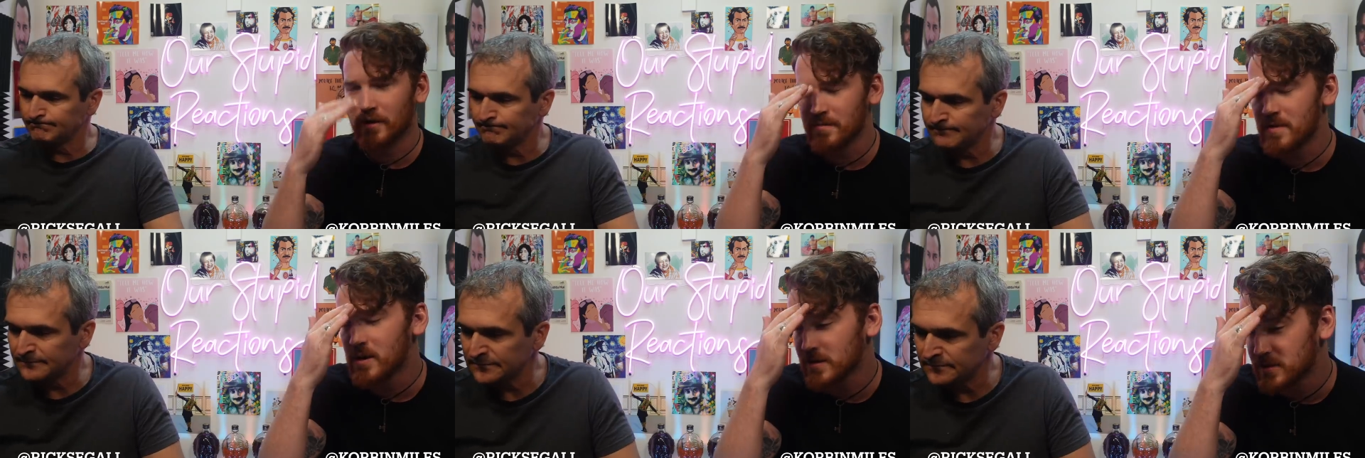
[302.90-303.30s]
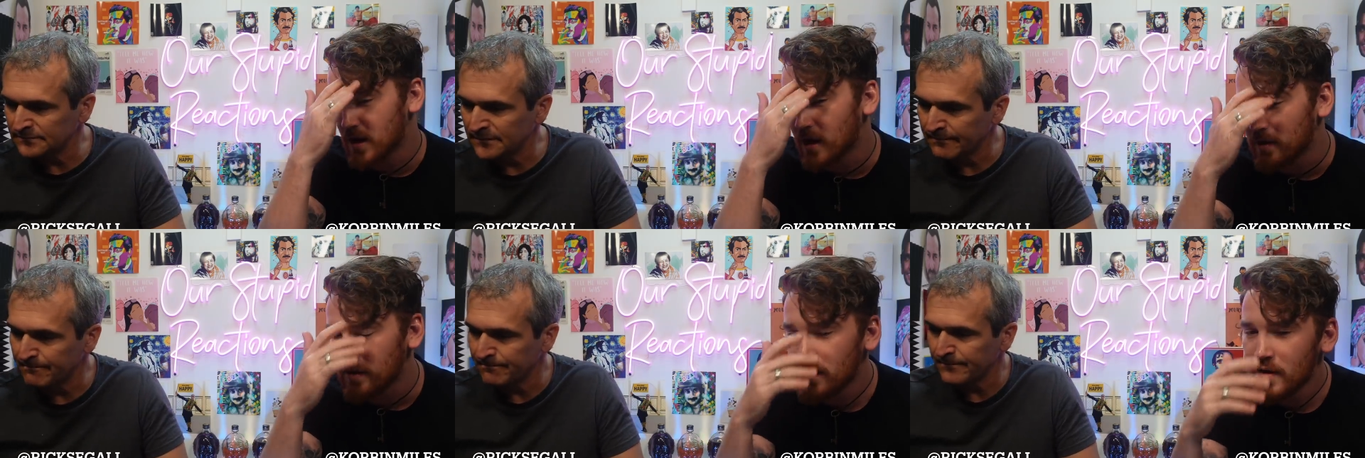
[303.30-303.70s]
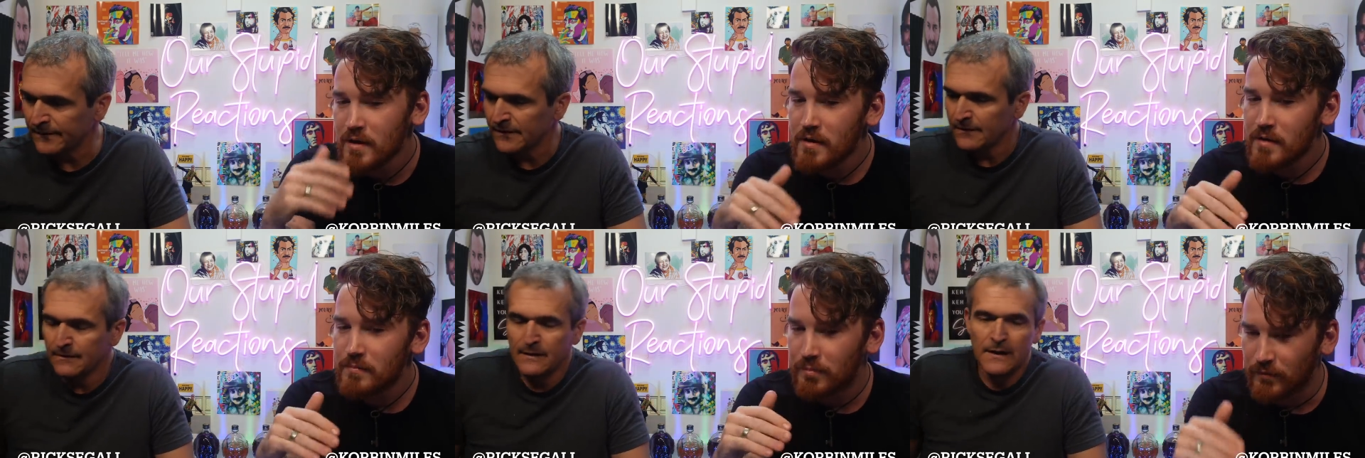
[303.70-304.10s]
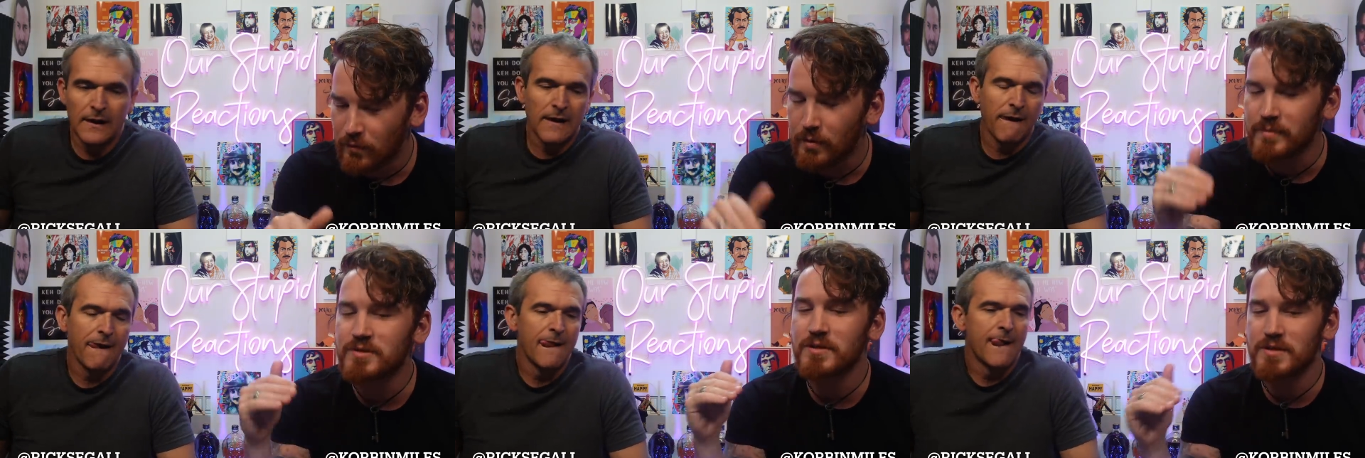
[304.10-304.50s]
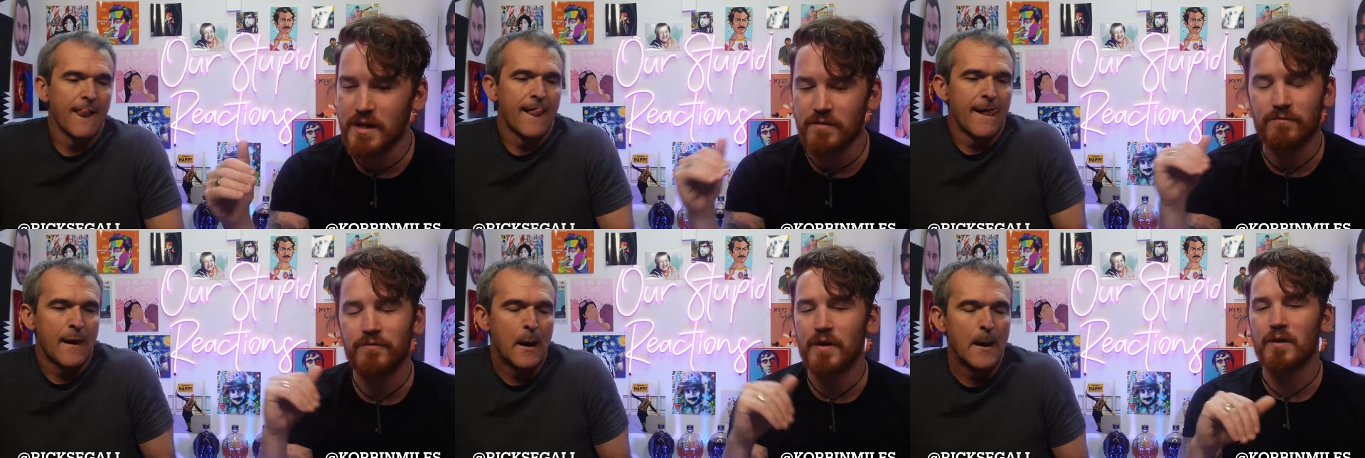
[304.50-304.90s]
Speaker 1: Kamal Haasan performances
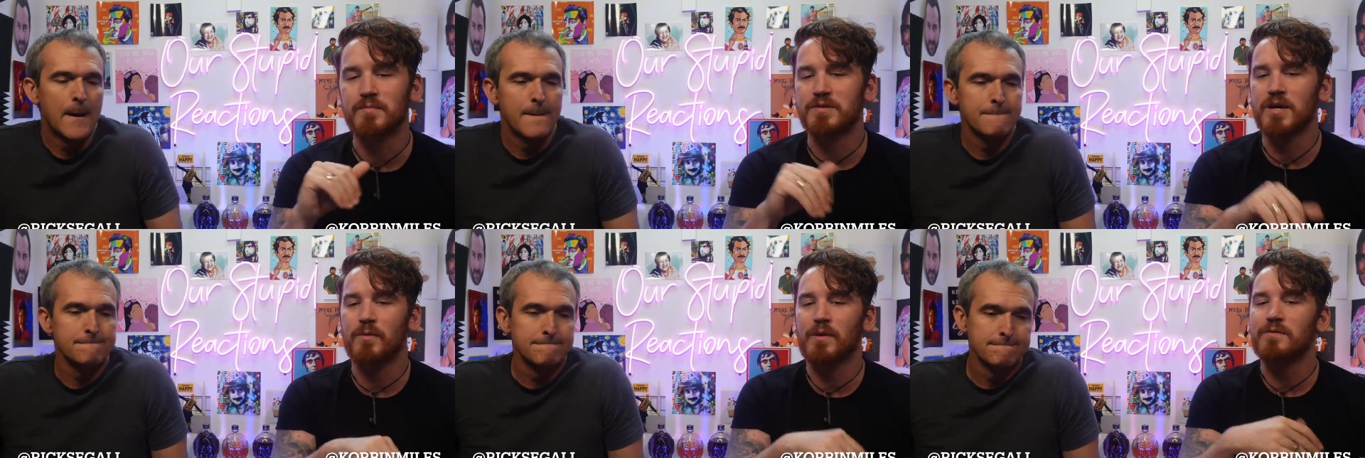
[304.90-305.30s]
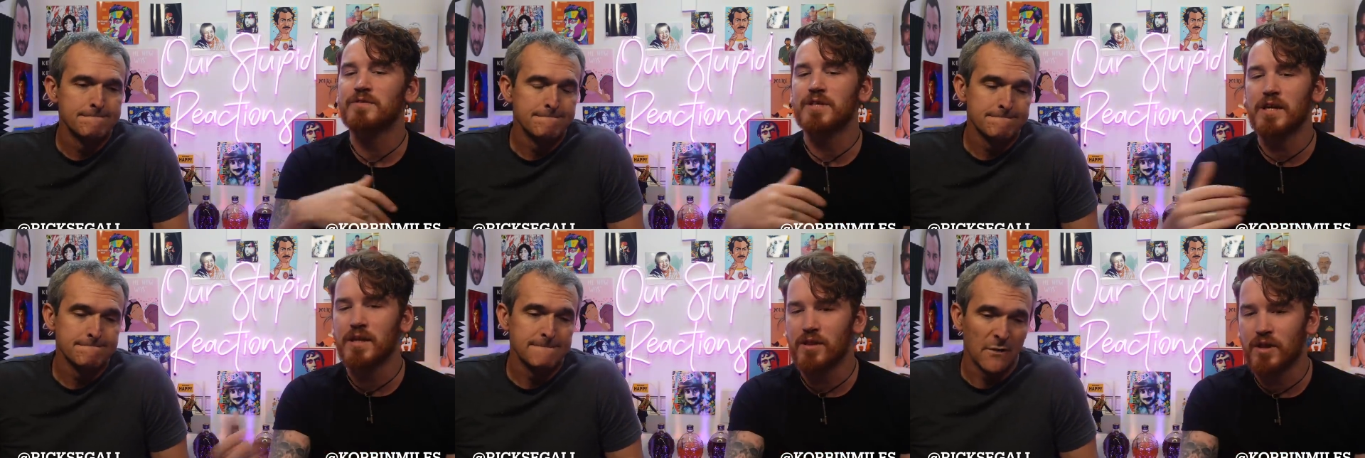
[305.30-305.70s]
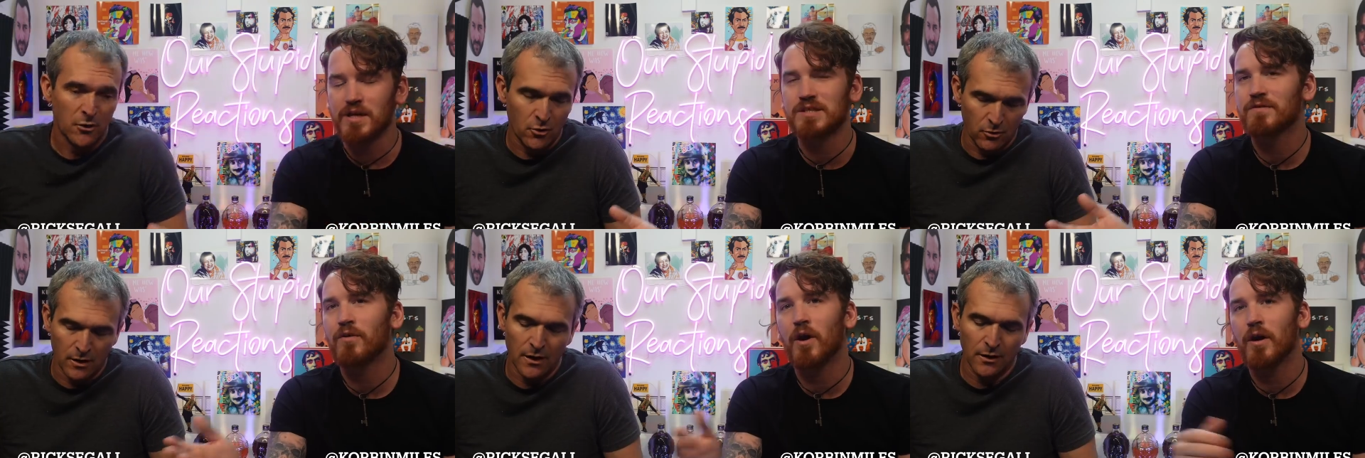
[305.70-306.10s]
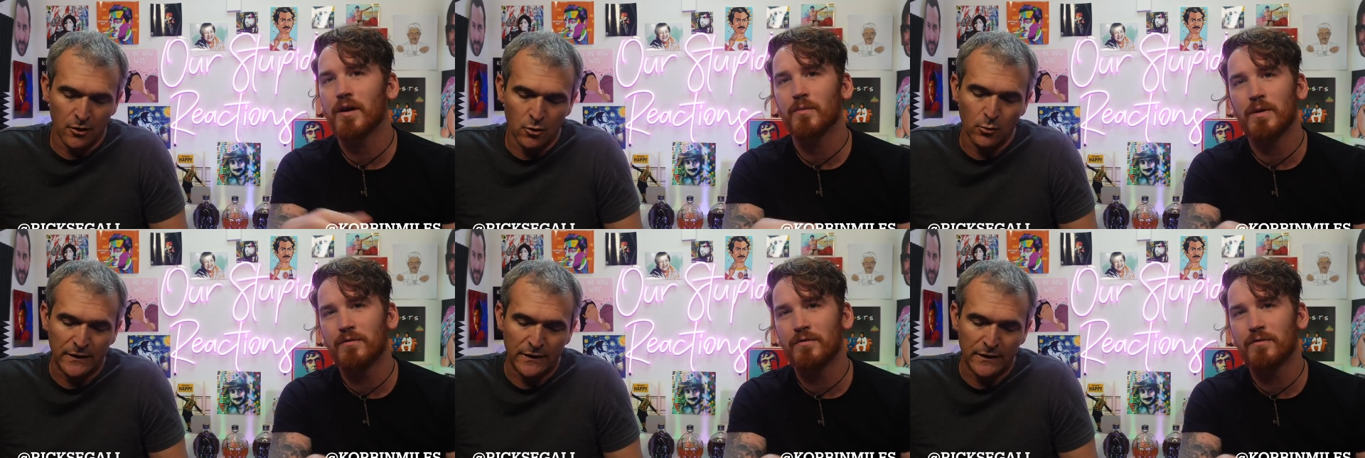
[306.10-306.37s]
and films that we've seen thus far. Agreed. And